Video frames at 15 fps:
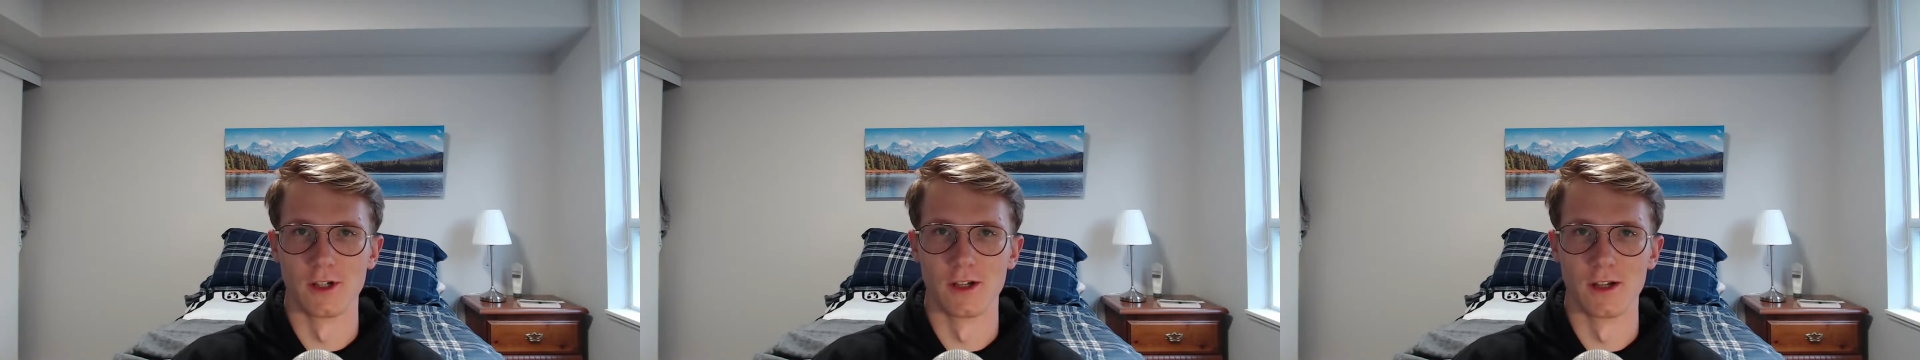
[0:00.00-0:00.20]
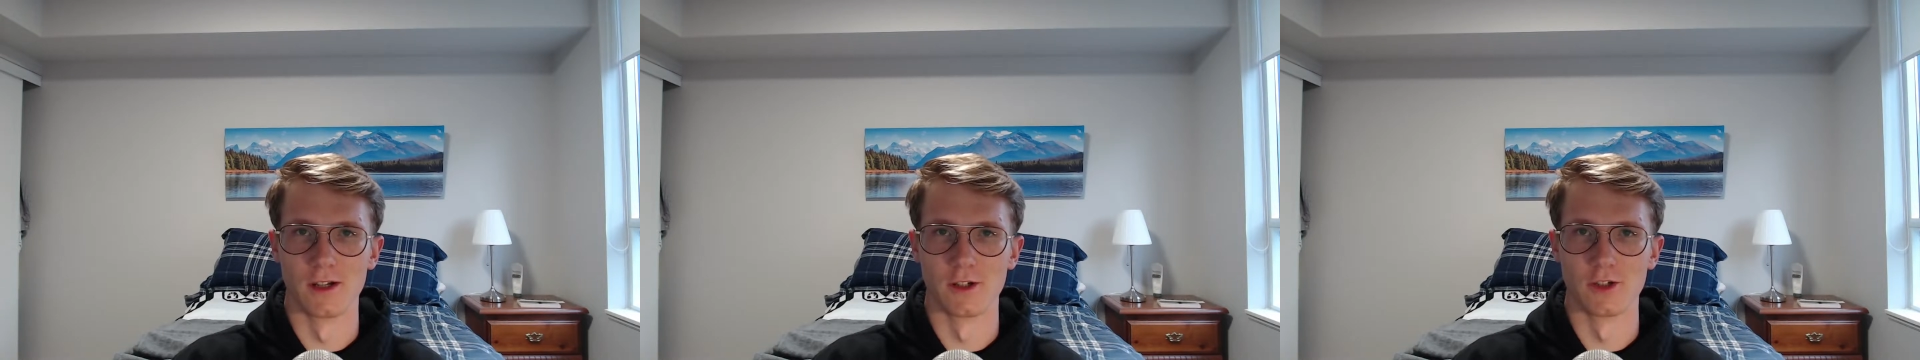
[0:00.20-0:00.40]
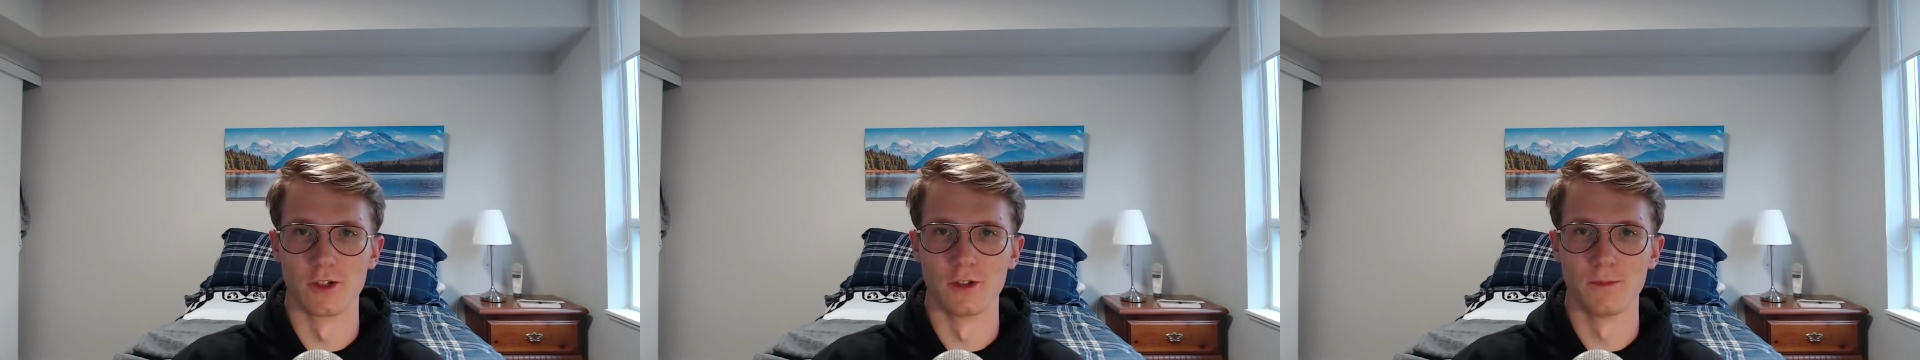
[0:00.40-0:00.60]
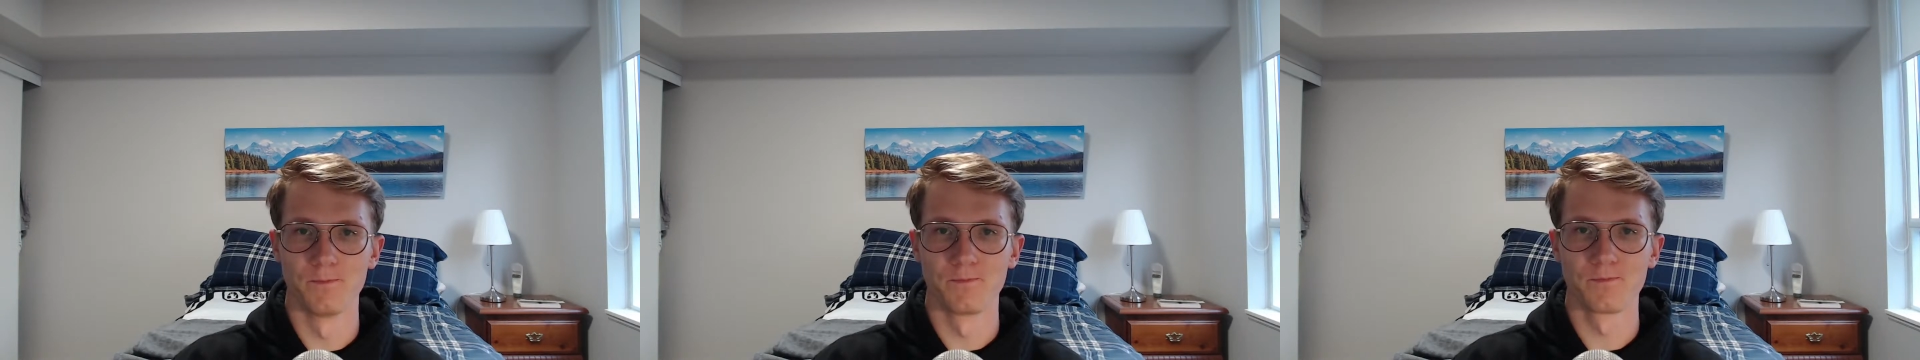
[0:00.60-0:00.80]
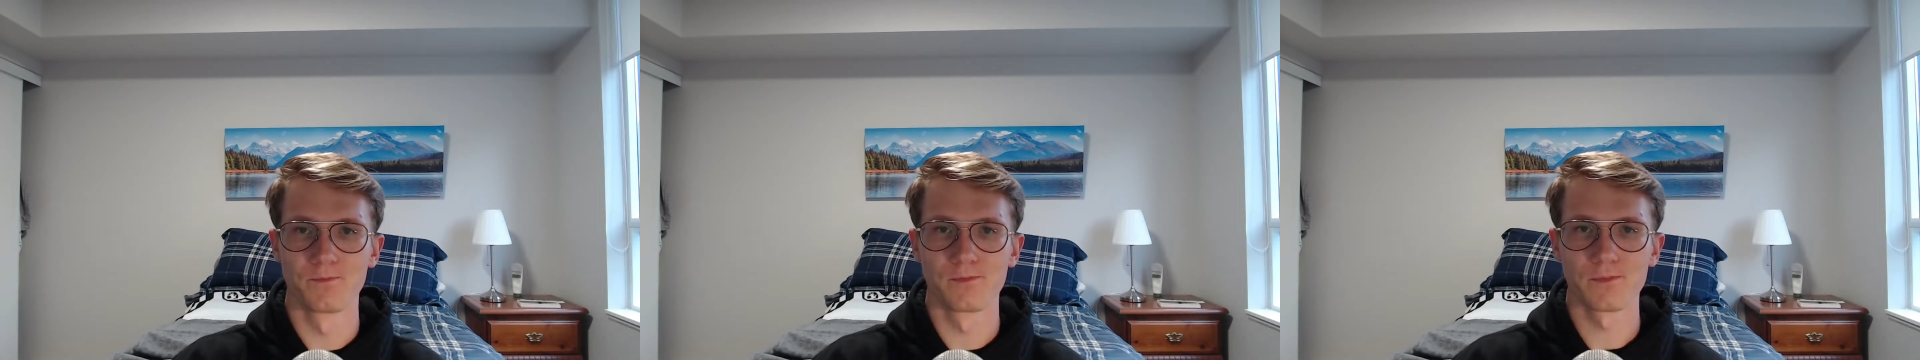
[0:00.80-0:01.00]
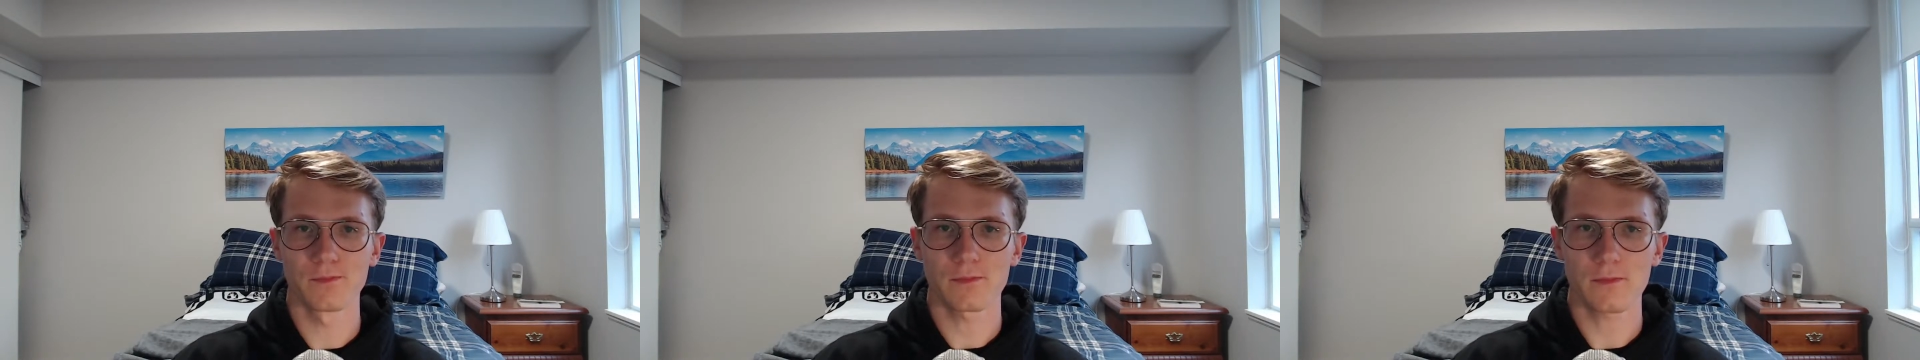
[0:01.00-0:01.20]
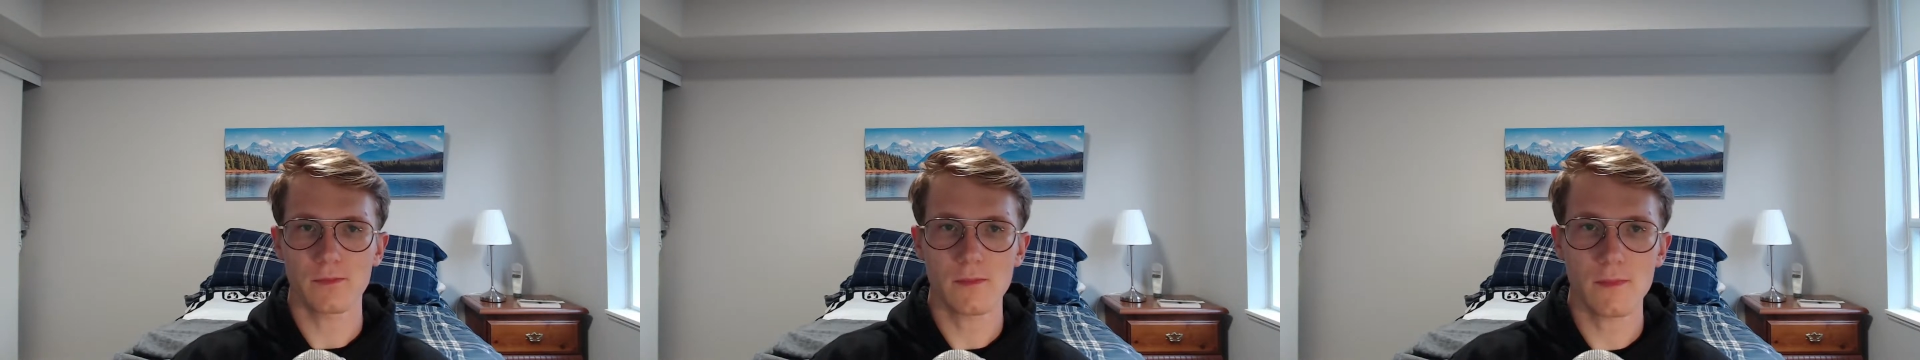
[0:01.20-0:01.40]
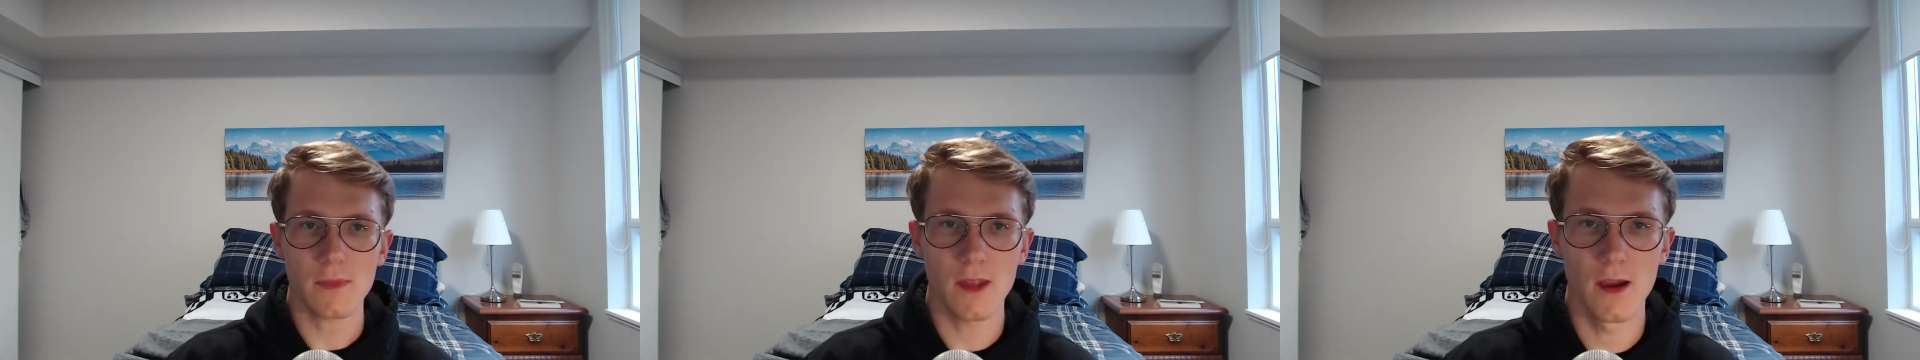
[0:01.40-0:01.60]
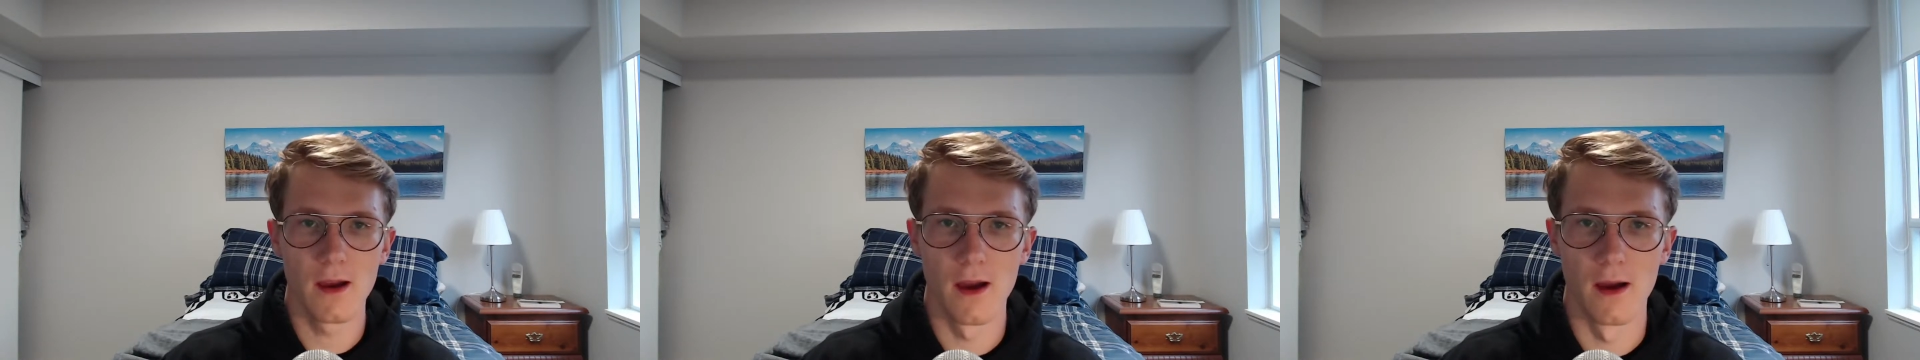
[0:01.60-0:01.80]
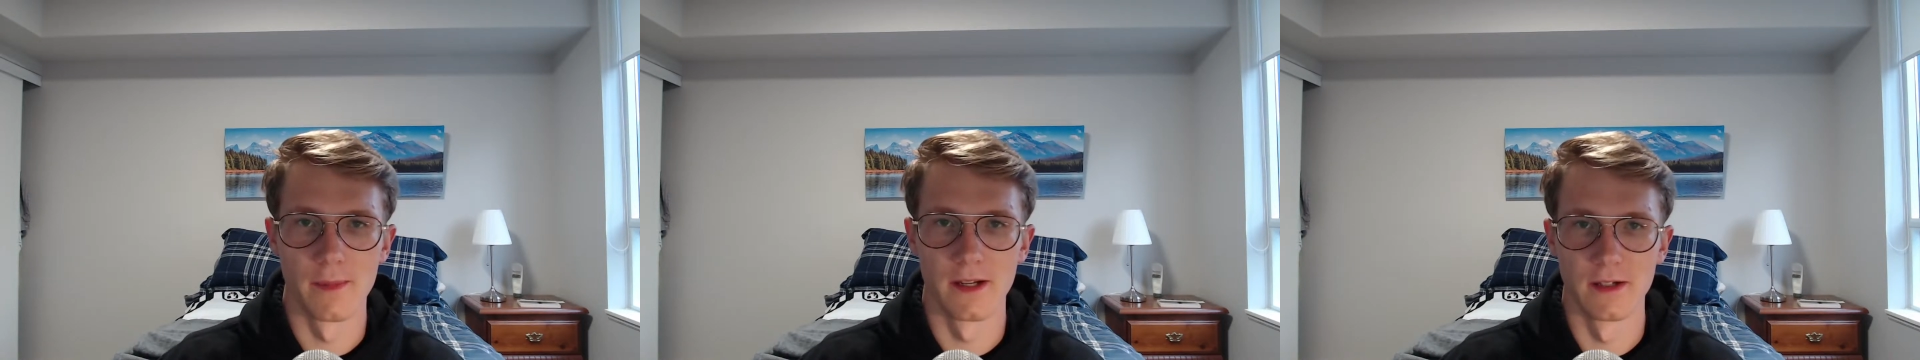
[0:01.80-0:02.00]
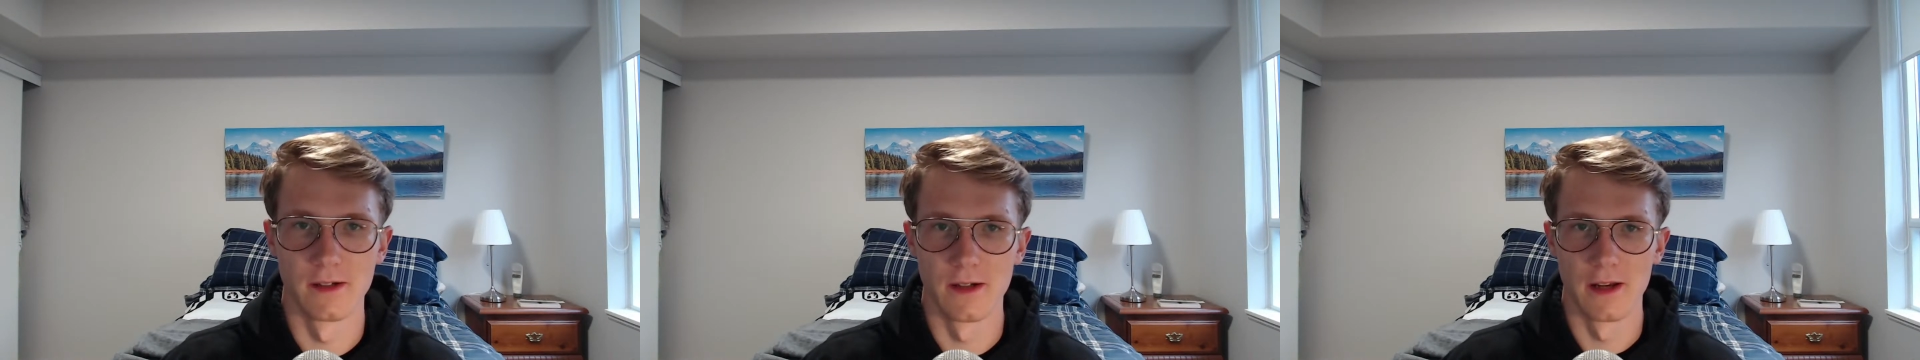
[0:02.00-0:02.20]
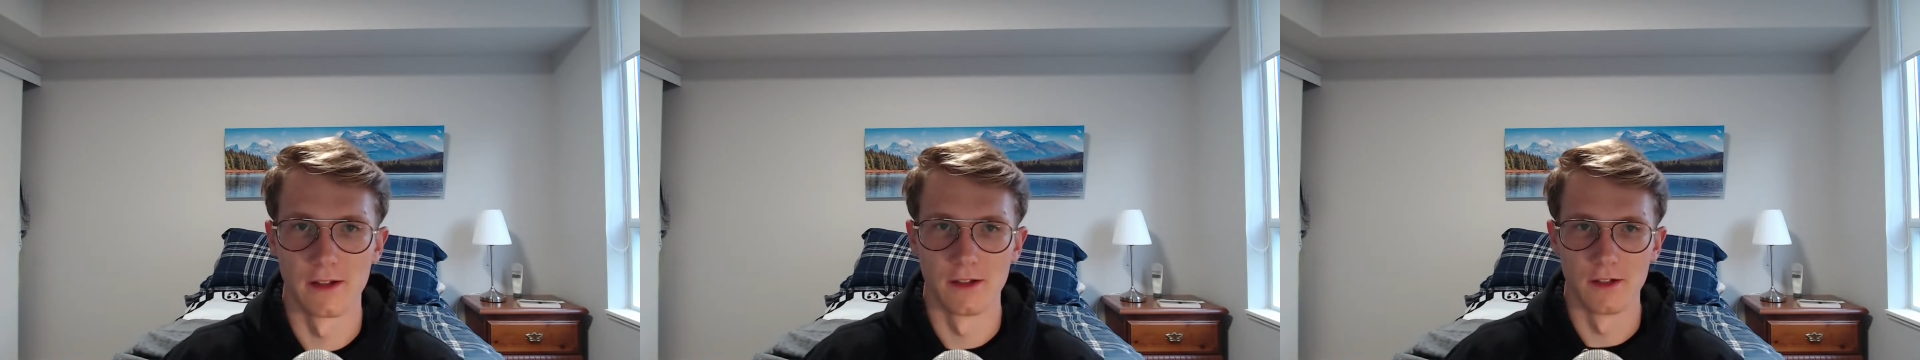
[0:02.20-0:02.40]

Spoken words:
issue, and